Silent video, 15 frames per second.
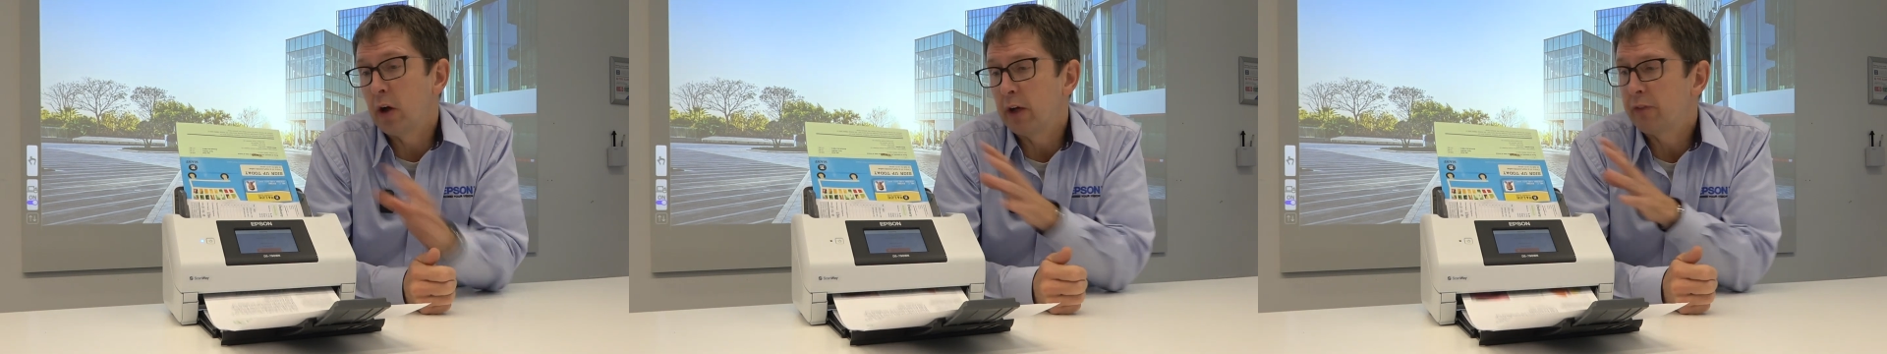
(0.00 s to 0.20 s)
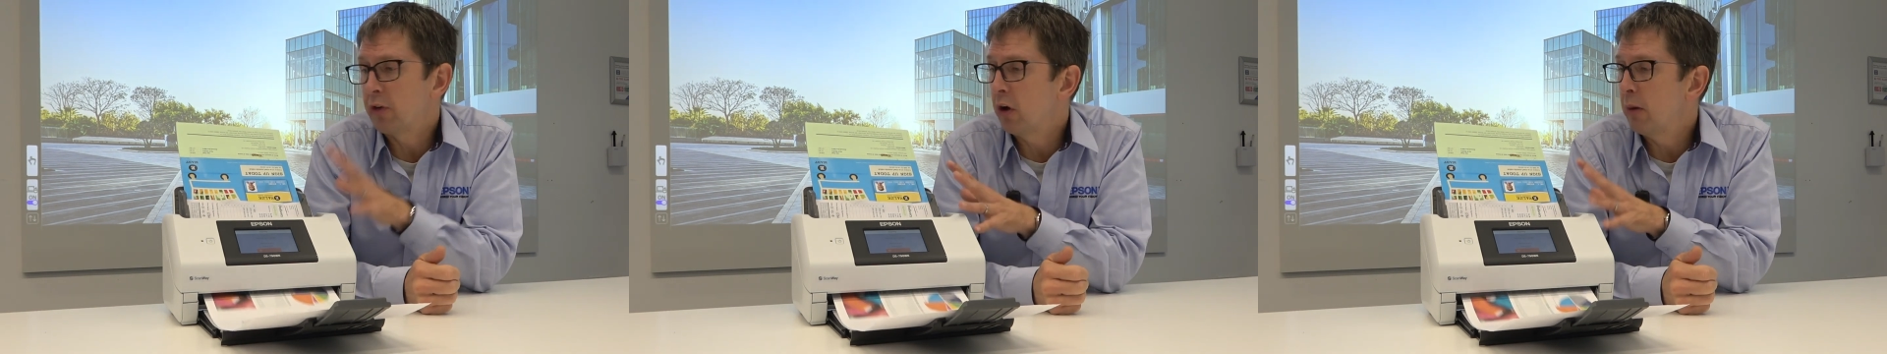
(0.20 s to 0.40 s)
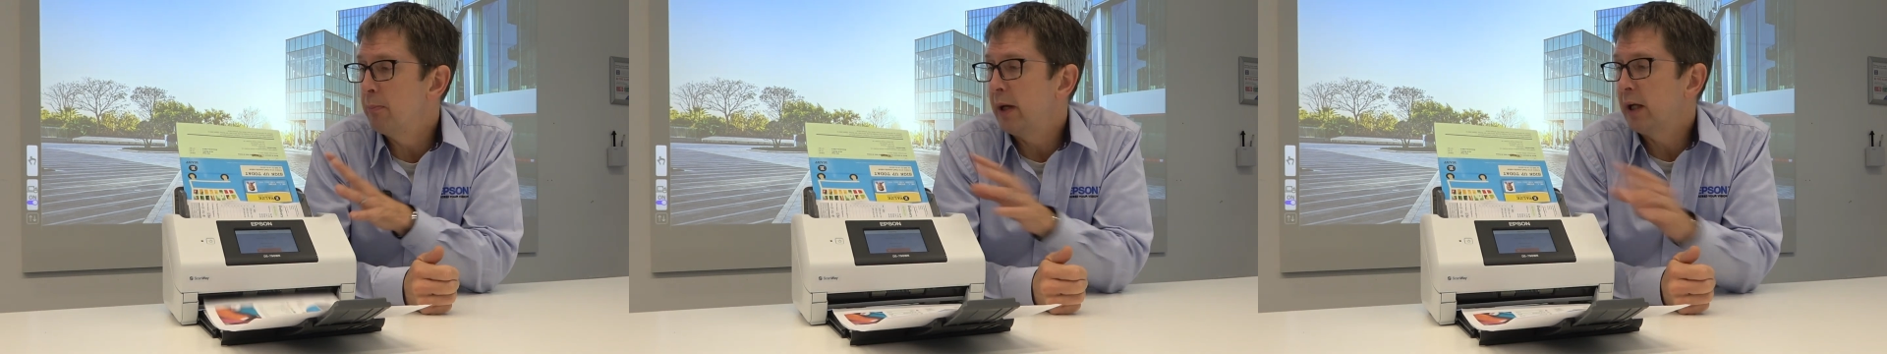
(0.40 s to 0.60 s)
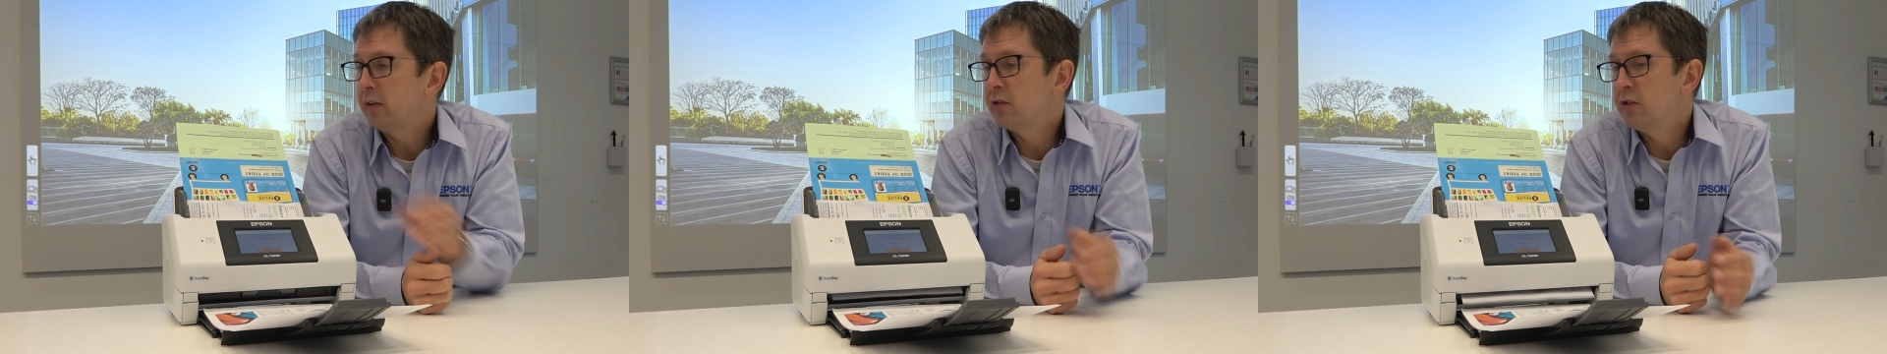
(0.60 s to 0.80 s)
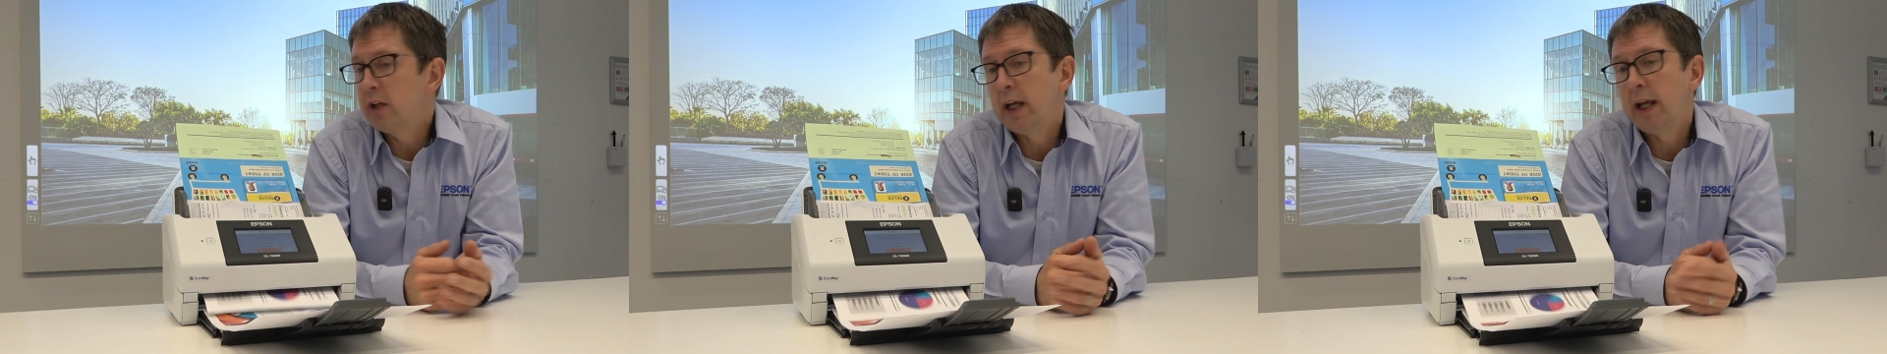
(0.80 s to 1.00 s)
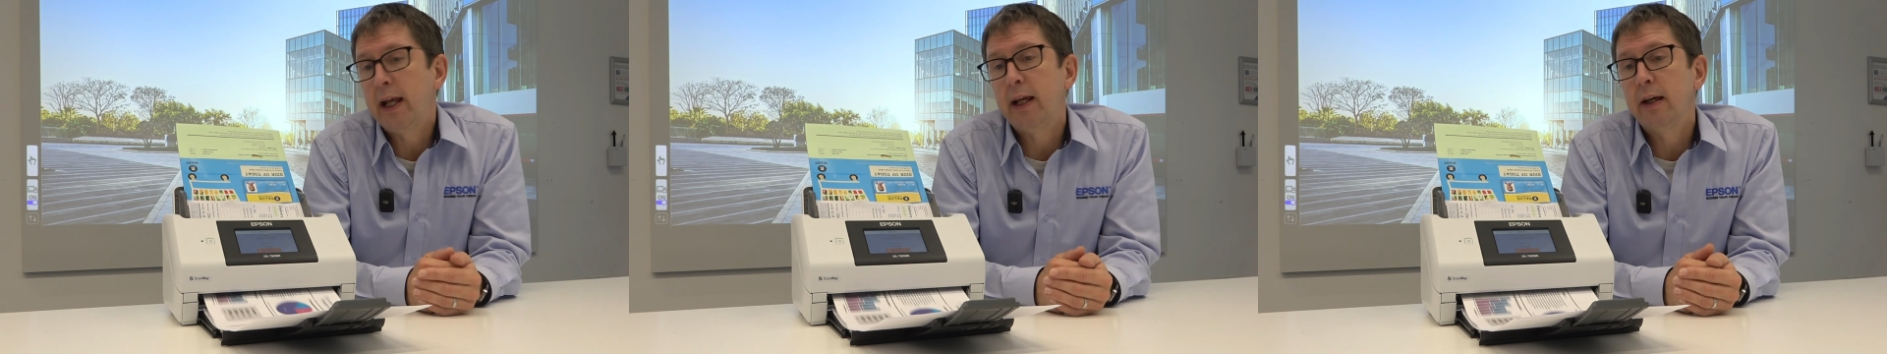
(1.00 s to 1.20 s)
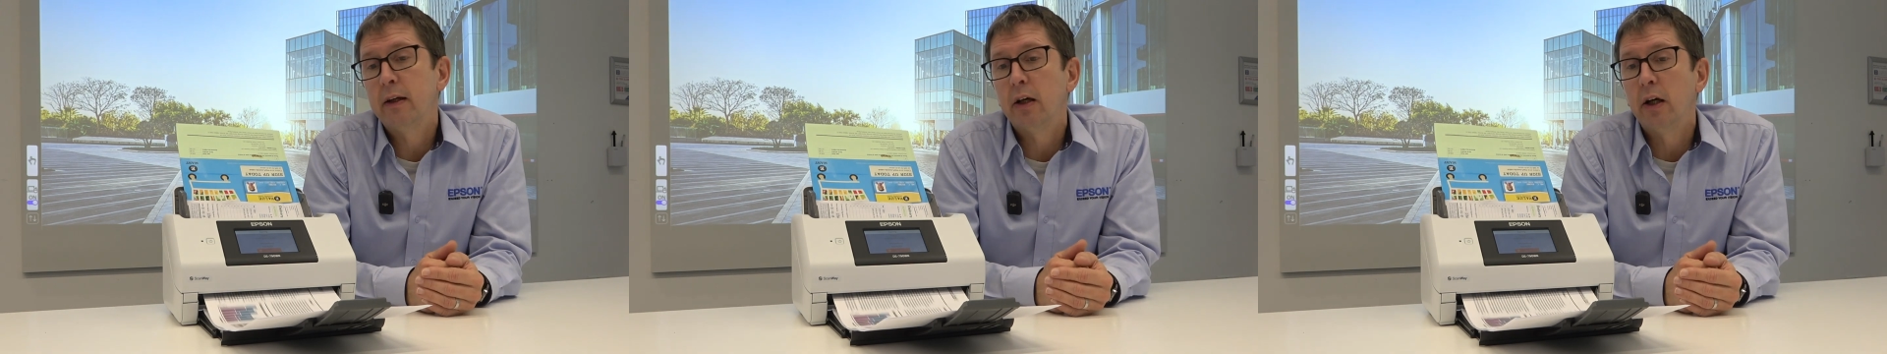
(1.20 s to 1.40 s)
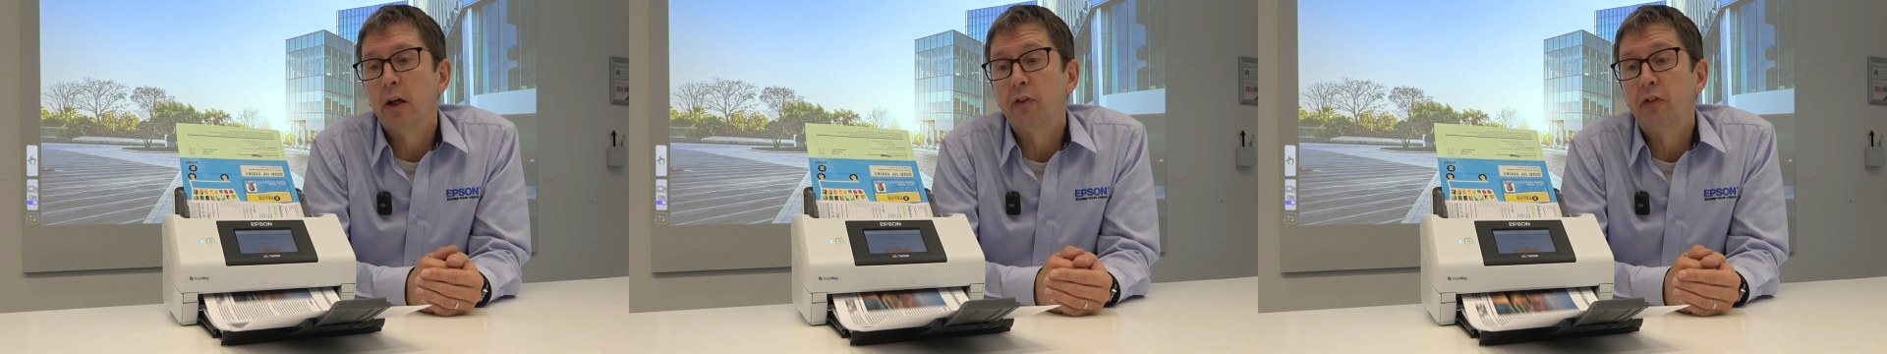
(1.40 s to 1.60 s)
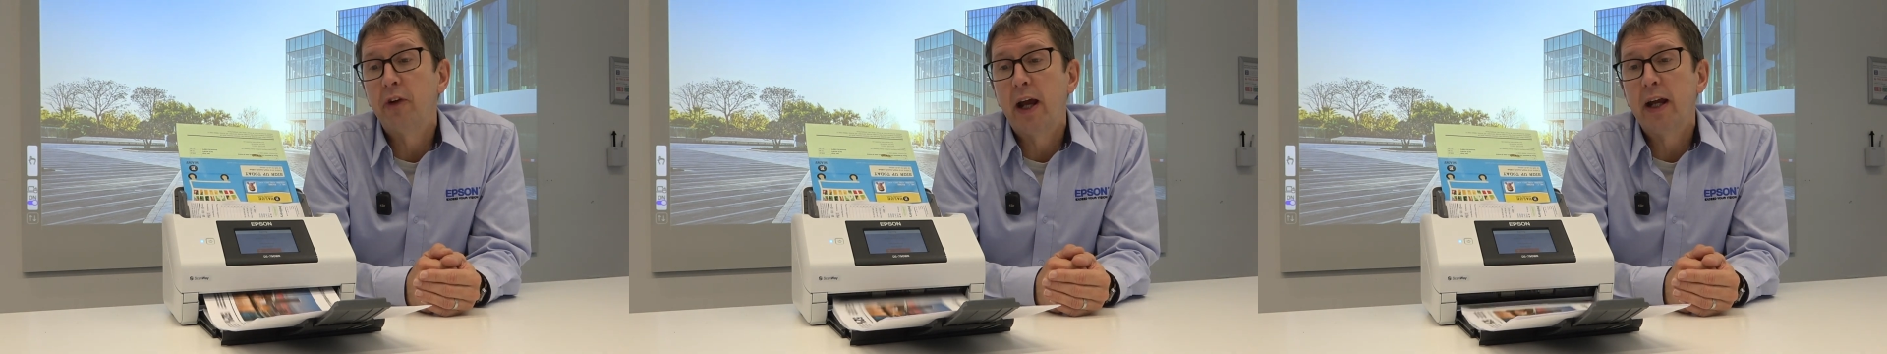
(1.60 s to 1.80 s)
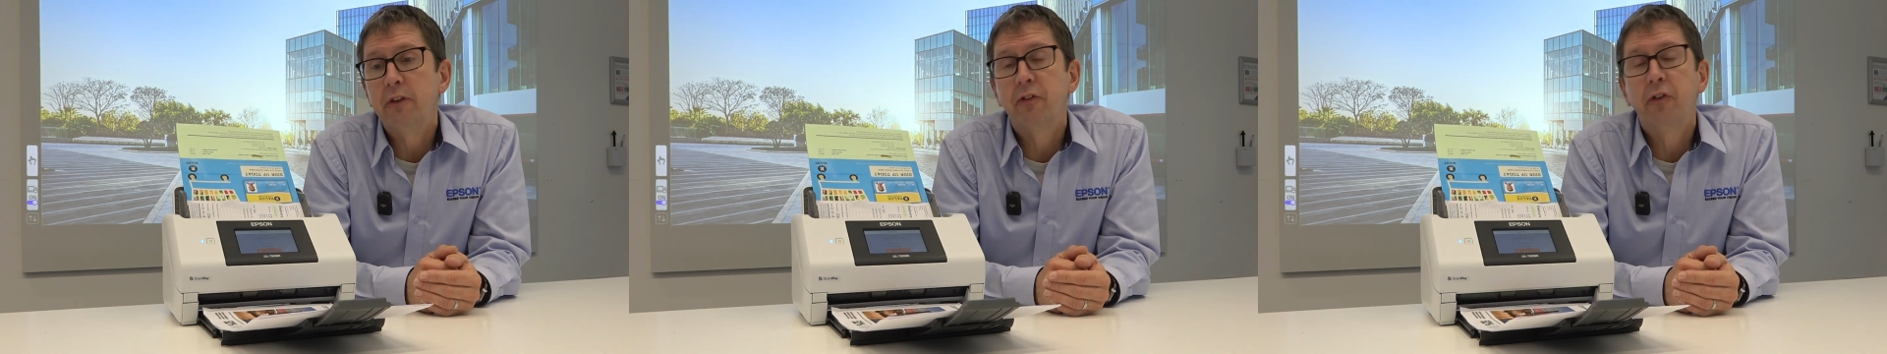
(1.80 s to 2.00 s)
I've got a mixture here of
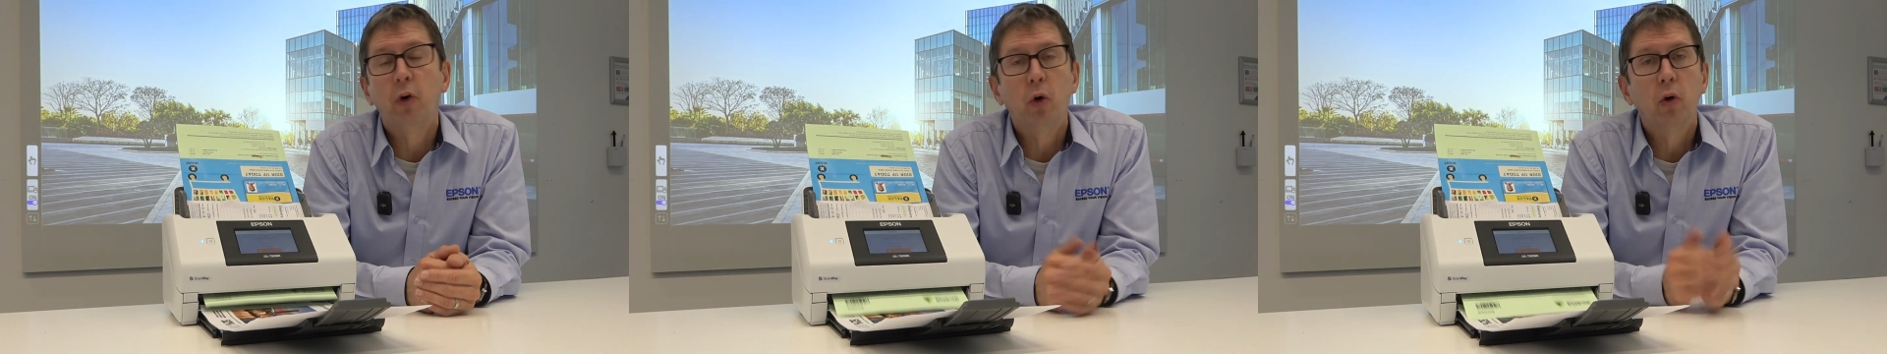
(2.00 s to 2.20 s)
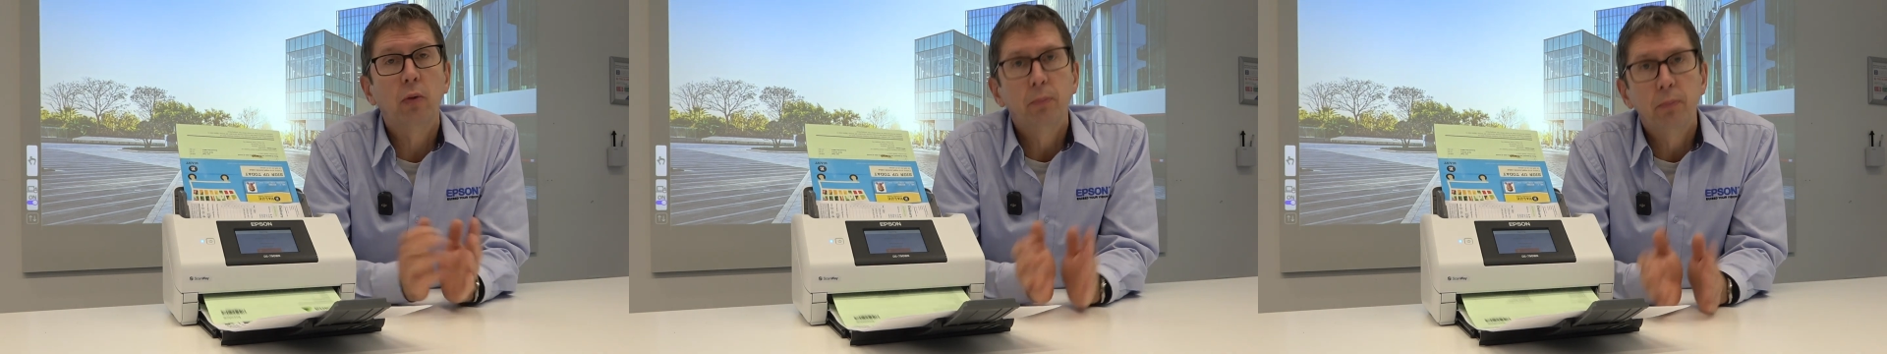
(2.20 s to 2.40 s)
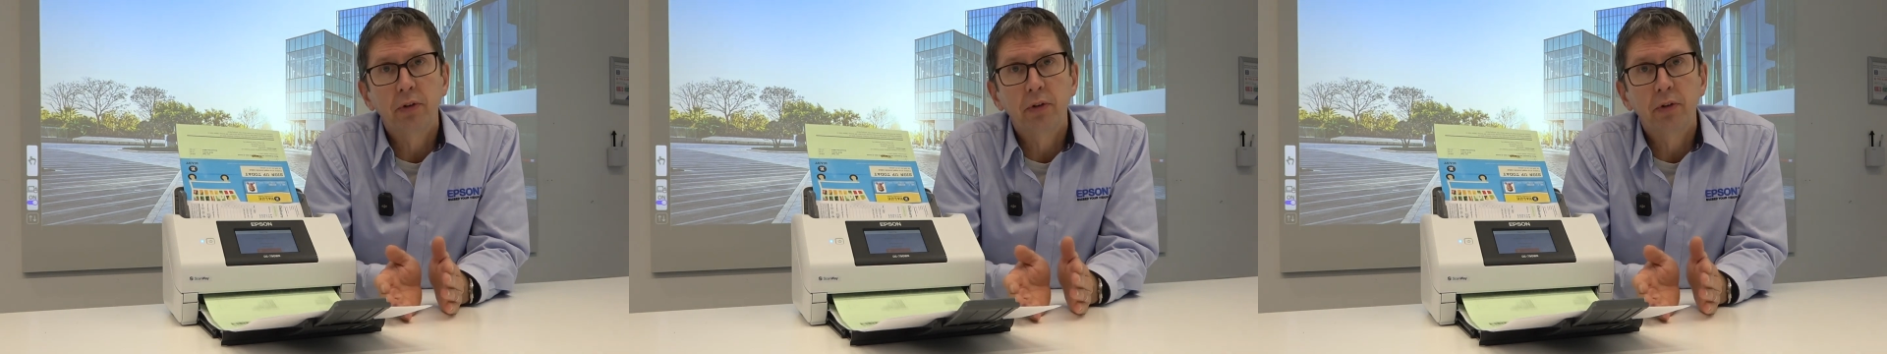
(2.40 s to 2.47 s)
A4,